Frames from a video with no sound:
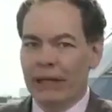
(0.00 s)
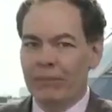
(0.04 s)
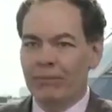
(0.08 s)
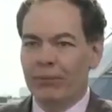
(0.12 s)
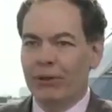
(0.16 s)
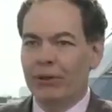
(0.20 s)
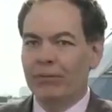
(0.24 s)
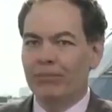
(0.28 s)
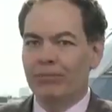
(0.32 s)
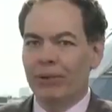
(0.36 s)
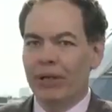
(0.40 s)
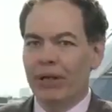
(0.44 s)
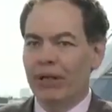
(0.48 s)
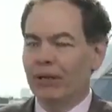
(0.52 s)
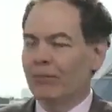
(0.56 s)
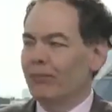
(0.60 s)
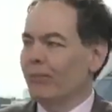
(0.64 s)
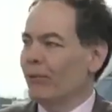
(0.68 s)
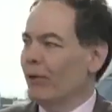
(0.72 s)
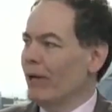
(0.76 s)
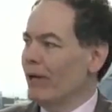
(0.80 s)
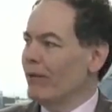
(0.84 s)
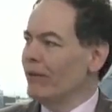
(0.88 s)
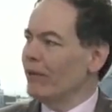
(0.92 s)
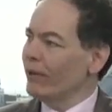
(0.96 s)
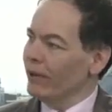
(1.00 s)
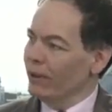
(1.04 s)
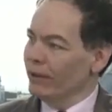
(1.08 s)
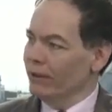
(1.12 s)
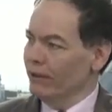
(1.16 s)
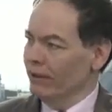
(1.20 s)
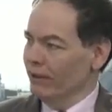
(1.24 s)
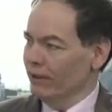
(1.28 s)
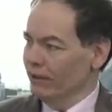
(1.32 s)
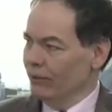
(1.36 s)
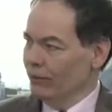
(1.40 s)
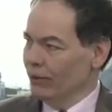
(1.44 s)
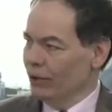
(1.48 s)
paper bug
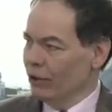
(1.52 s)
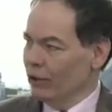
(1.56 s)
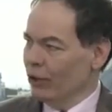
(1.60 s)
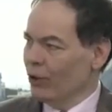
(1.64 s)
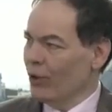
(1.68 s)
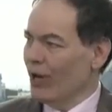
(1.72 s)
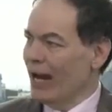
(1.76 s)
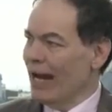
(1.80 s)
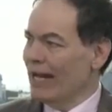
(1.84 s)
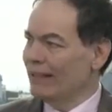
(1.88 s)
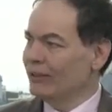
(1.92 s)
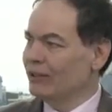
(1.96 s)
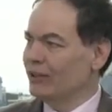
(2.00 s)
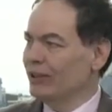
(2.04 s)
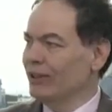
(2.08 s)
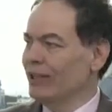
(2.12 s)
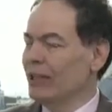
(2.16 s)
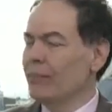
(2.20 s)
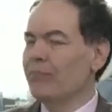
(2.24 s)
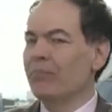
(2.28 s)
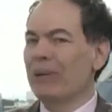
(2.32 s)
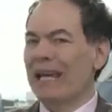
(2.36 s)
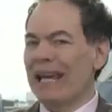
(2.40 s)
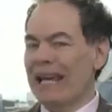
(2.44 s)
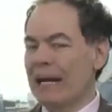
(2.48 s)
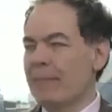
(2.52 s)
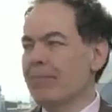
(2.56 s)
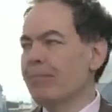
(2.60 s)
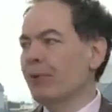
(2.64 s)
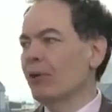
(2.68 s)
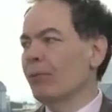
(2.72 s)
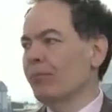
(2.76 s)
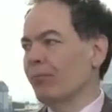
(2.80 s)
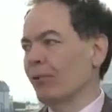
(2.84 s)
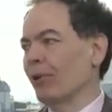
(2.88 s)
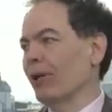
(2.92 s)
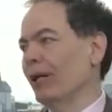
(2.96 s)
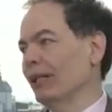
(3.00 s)
brethren were crashing the
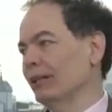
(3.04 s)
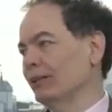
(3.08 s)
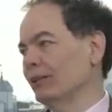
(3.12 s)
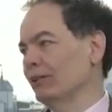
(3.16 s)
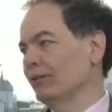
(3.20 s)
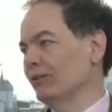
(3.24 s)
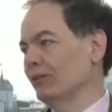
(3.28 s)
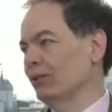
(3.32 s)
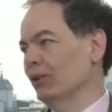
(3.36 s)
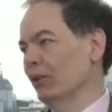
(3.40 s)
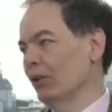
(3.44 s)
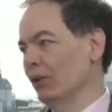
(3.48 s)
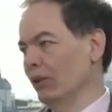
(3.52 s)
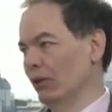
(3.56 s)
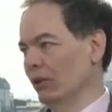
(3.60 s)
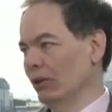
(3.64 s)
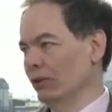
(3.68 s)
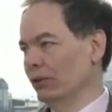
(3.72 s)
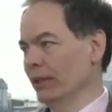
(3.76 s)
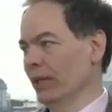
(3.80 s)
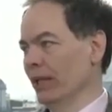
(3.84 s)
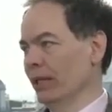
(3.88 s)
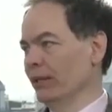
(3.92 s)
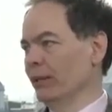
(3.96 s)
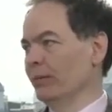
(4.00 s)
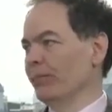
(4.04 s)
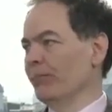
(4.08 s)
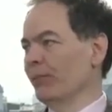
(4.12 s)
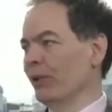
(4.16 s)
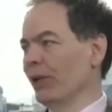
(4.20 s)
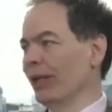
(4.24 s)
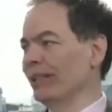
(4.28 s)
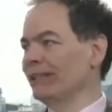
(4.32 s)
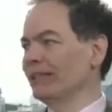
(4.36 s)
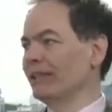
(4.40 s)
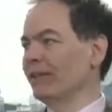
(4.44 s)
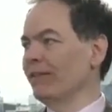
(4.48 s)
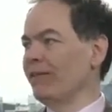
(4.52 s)
paper price of gold, the
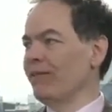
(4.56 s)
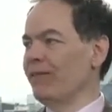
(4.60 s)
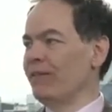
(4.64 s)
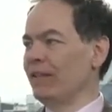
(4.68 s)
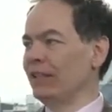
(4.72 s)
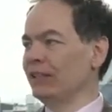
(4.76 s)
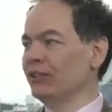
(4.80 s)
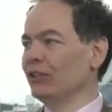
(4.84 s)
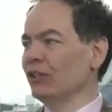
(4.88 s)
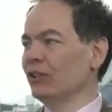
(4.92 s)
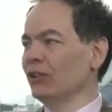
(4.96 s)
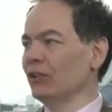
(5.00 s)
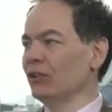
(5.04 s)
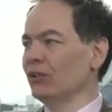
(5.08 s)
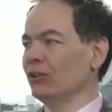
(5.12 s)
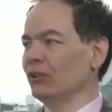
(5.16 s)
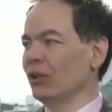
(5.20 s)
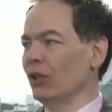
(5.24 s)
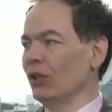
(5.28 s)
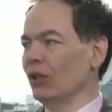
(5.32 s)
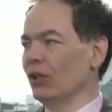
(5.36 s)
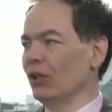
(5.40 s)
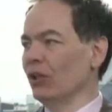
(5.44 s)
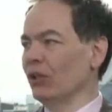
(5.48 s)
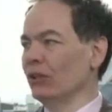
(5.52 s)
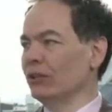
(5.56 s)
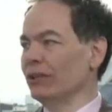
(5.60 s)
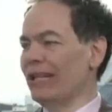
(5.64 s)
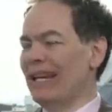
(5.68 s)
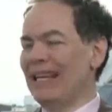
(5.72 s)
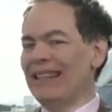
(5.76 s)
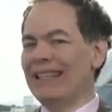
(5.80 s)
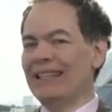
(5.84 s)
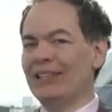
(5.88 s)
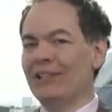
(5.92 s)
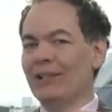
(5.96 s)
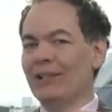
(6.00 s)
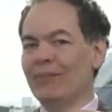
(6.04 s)
price of physical gold
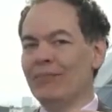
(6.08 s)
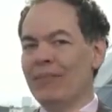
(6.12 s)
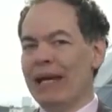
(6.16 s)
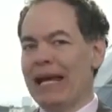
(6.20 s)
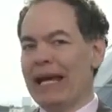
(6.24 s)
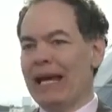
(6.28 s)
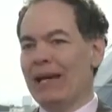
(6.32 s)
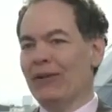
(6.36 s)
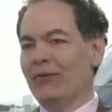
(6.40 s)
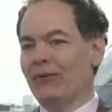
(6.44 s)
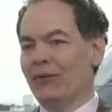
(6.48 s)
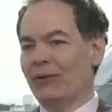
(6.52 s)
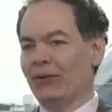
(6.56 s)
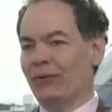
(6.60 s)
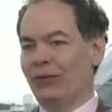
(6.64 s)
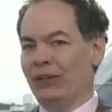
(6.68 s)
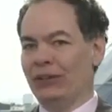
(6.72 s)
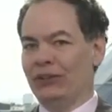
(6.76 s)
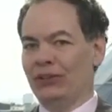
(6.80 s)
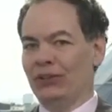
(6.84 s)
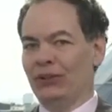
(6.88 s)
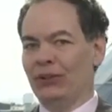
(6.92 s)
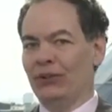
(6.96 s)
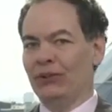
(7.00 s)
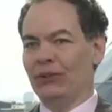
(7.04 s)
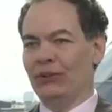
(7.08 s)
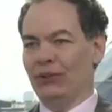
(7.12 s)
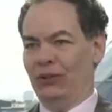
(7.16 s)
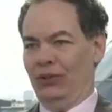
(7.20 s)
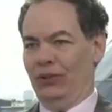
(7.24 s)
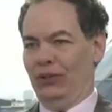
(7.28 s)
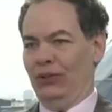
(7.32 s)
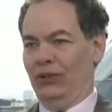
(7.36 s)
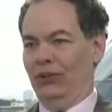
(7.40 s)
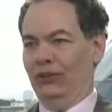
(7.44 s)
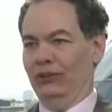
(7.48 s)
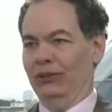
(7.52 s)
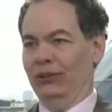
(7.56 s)
and the demand for physical
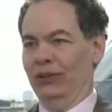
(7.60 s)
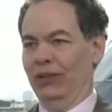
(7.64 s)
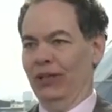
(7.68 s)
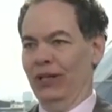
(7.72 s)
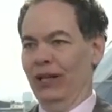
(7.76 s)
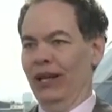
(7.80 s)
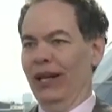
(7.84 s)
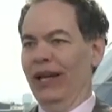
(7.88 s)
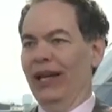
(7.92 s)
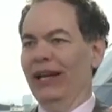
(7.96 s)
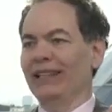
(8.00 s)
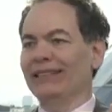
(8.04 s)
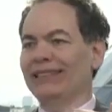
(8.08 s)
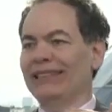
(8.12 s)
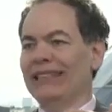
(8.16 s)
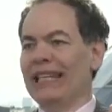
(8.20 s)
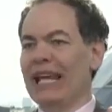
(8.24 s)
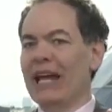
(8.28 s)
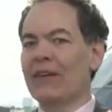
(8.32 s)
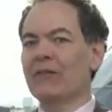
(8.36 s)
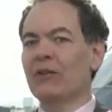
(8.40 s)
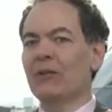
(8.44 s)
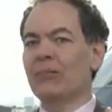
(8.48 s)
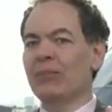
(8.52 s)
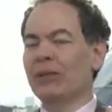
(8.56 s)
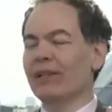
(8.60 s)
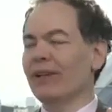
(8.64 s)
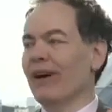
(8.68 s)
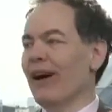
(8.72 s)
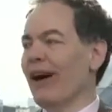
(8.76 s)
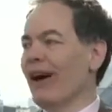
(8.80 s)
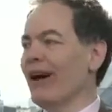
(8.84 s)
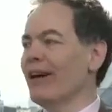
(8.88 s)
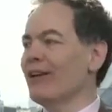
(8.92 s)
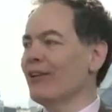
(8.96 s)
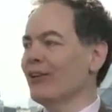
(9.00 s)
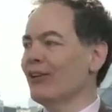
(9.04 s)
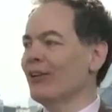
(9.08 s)
gold has never been
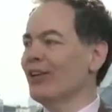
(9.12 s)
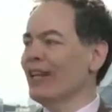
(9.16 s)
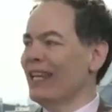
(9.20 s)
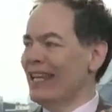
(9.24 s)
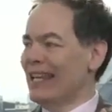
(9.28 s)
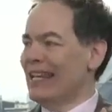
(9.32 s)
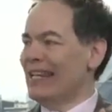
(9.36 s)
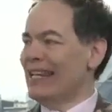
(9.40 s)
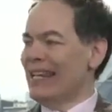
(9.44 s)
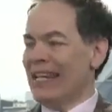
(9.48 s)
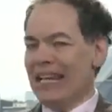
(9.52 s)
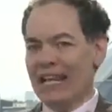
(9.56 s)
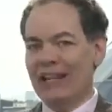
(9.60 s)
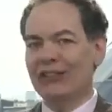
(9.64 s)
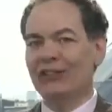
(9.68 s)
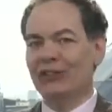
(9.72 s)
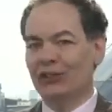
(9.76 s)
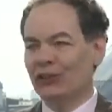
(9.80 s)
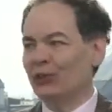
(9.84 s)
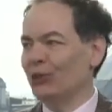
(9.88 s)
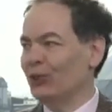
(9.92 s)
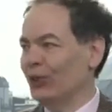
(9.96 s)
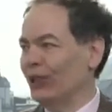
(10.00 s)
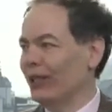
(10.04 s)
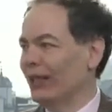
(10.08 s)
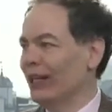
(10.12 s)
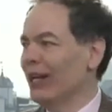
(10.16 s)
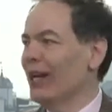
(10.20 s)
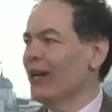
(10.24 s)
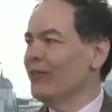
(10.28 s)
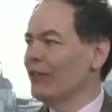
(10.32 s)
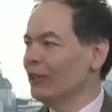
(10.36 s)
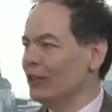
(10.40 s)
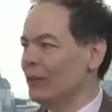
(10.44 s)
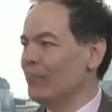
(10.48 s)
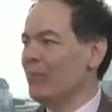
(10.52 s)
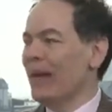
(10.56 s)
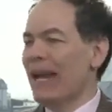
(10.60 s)
higher in history.
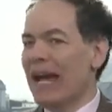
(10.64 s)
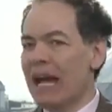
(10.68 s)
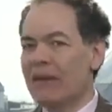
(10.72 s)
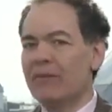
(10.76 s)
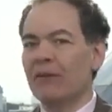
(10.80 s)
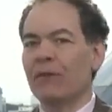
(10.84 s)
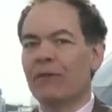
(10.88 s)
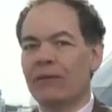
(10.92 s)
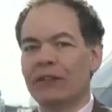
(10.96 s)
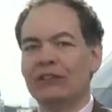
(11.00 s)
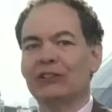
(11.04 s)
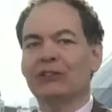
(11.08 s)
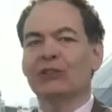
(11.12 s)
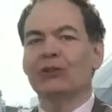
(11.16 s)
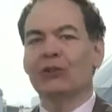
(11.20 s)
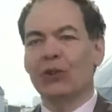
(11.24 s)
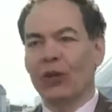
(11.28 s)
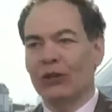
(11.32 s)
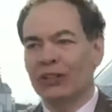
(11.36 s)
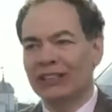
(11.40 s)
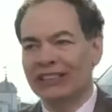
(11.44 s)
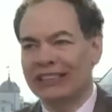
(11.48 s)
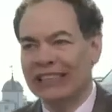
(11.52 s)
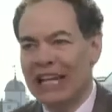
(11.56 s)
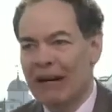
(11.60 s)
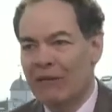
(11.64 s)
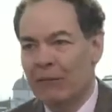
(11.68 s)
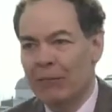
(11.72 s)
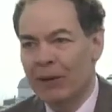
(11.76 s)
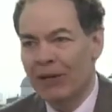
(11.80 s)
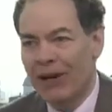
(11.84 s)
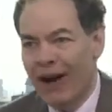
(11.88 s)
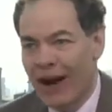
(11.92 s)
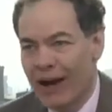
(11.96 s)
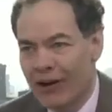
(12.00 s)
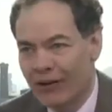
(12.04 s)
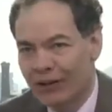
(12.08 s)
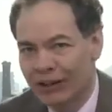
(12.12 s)
The demand for physical gold has never
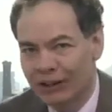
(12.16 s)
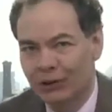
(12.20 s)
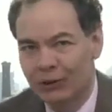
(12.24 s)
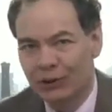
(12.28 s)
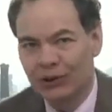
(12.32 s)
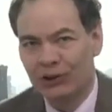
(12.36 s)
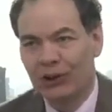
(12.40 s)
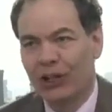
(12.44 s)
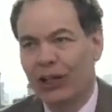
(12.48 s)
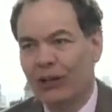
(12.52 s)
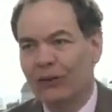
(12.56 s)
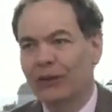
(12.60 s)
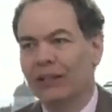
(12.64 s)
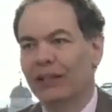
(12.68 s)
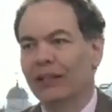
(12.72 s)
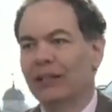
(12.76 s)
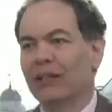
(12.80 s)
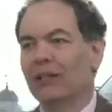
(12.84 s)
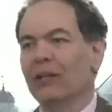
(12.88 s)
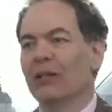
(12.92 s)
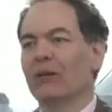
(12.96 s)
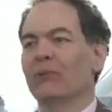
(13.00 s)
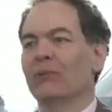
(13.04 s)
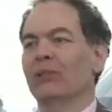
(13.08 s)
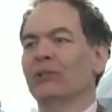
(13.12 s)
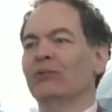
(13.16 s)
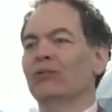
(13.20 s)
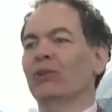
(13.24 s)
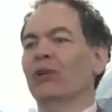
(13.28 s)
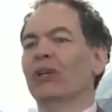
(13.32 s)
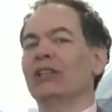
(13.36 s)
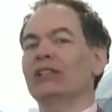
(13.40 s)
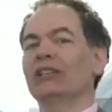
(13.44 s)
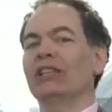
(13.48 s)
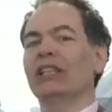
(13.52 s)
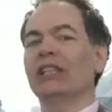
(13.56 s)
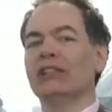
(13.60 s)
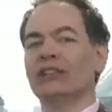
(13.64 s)
been higher in history, Joe. But of
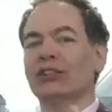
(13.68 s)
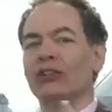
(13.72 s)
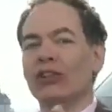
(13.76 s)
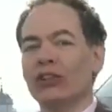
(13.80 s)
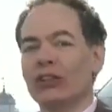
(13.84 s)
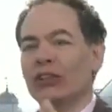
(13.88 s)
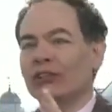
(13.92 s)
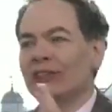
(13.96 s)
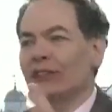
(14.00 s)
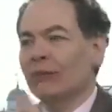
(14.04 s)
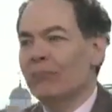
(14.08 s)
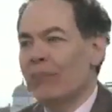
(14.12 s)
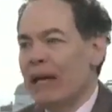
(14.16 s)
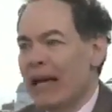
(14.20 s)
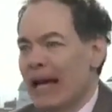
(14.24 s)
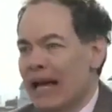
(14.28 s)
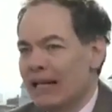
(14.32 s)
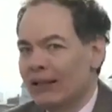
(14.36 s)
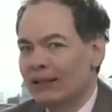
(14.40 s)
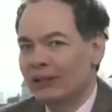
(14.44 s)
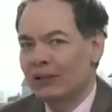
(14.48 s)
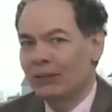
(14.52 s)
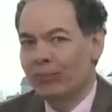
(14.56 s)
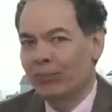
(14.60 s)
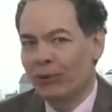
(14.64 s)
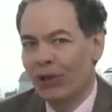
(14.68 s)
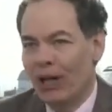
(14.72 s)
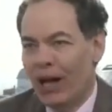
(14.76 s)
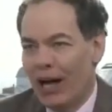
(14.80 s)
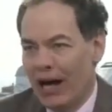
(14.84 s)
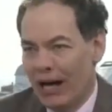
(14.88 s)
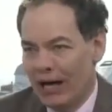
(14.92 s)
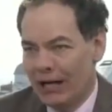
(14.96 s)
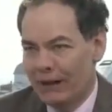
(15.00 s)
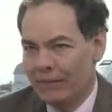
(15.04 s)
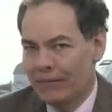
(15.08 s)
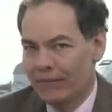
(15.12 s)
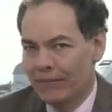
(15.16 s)
course, he doesn't look at demand and
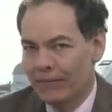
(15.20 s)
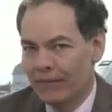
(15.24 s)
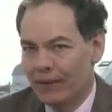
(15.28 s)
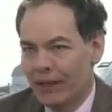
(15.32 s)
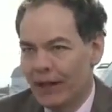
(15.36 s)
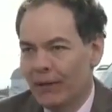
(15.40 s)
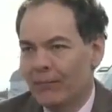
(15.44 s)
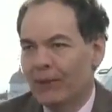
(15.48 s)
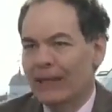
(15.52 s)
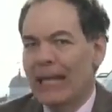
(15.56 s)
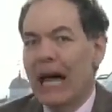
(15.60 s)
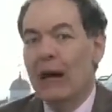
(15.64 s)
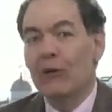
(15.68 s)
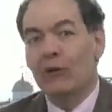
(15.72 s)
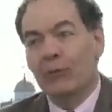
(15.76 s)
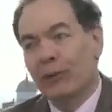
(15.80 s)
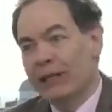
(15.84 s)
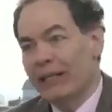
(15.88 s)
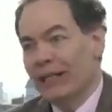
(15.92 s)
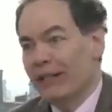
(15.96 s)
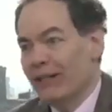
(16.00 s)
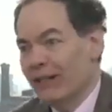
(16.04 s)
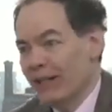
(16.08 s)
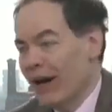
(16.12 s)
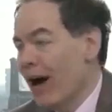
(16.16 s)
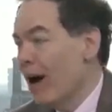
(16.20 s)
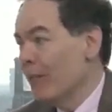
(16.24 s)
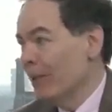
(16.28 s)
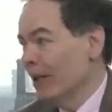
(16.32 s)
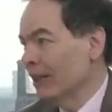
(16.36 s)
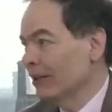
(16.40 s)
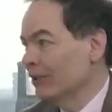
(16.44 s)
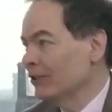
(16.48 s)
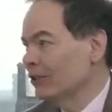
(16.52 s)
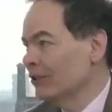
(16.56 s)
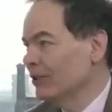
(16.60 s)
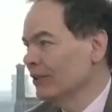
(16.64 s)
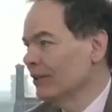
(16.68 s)
supply. That would be
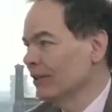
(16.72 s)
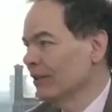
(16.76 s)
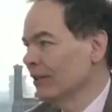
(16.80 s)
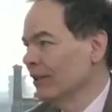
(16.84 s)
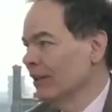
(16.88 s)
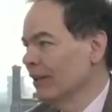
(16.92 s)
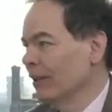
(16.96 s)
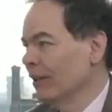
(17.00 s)
economics.